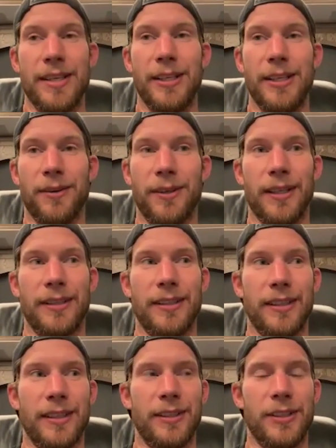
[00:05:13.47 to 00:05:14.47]
you know got
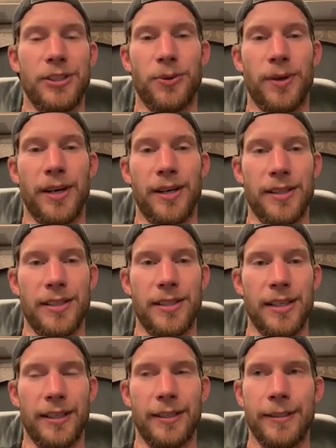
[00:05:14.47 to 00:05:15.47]
the the short end of the
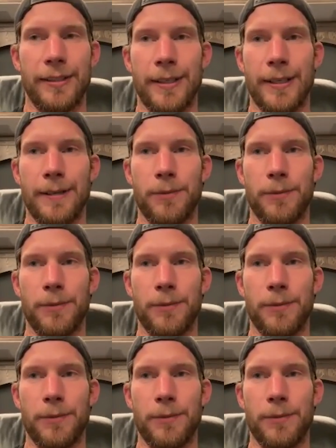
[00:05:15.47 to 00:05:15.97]
stick um,